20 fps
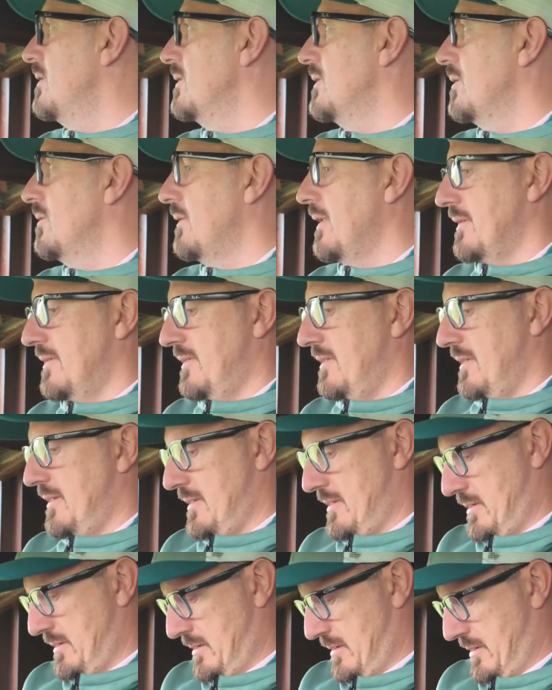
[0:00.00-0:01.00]
So that's
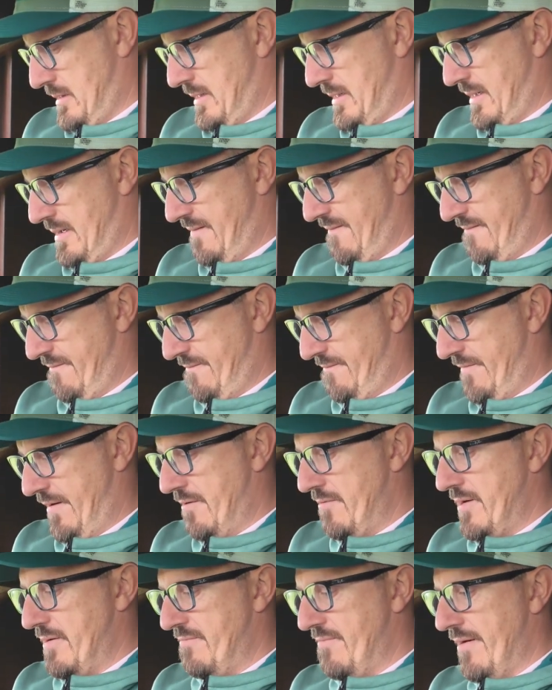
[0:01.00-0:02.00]
a
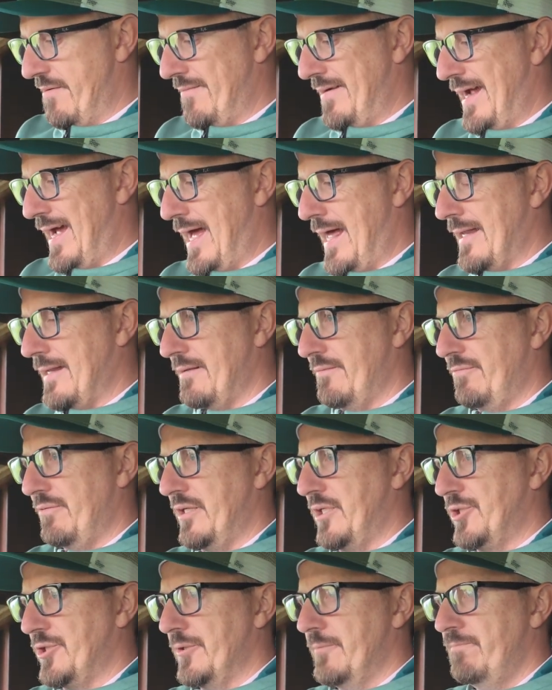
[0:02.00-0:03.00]
very, very handy
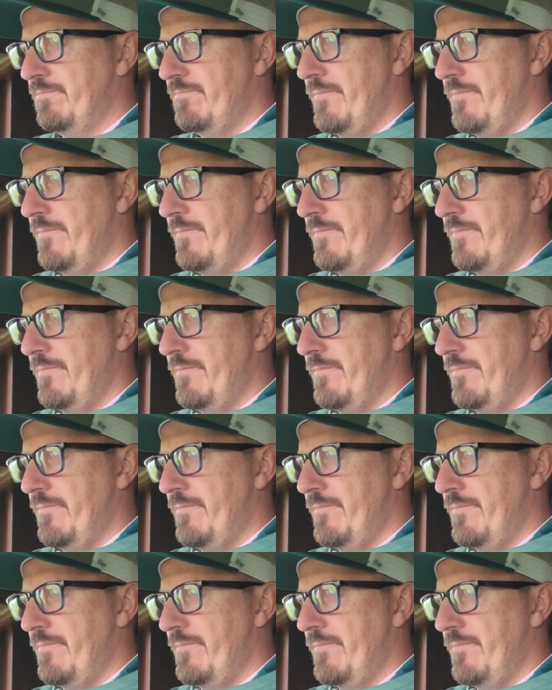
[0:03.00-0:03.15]
feature.